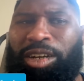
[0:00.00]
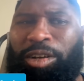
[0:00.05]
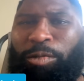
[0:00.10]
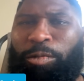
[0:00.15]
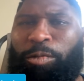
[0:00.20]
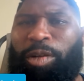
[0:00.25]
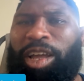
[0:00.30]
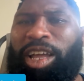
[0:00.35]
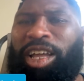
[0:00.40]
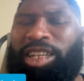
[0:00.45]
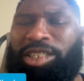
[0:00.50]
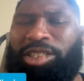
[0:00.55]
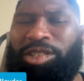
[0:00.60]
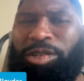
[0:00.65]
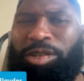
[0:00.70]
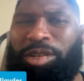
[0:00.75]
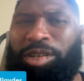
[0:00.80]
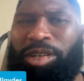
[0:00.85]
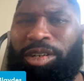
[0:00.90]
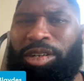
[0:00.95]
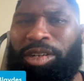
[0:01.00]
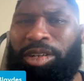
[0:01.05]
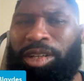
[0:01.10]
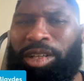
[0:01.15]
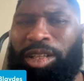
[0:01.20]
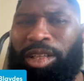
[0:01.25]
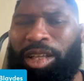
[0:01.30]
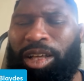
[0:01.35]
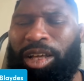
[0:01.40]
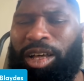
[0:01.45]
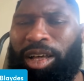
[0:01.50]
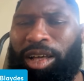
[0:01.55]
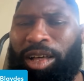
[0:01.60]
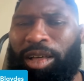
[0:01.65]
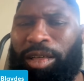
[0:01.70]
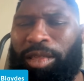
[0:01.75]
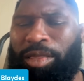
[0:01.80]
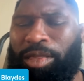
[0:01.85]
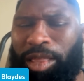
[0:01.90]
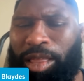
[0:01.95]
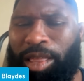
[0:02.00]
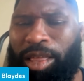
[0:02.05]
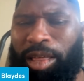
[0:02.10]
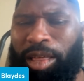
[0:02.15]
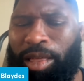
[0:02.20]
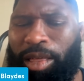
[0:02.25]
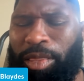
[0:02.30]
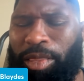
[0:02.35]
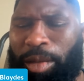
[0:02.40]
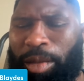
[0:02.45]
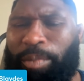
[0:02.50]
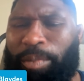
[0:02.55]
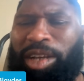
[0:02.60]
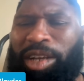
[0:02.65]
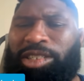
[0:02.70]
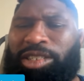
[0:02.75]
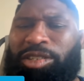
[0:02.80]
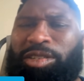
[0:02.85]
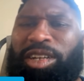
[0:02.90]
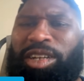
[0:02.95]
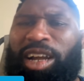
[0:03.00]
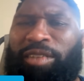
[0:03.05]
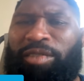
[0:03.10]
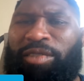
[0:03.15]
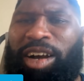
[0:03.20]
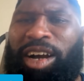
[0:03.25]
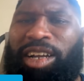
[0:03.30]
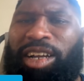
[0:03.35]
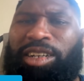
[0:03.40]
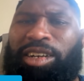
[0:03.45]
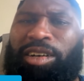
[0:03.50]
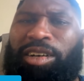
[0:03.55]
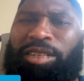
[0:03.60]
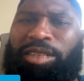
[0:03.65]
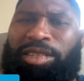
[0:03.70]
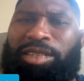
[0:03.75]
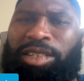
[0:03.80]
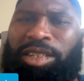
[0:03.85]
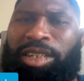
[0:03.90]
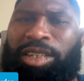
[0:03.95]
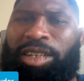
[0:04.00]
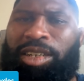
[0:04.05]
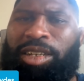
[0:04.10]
ranch or mustard guy for hot dogs.